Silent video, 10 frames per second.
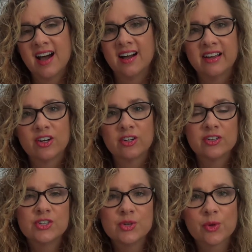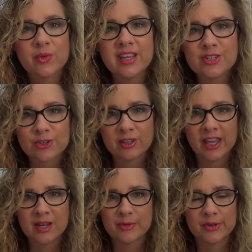I encourage you to read your
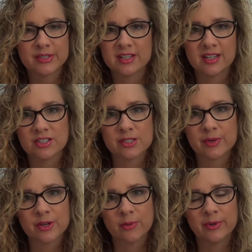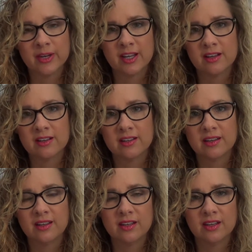labels, not just what you're putting on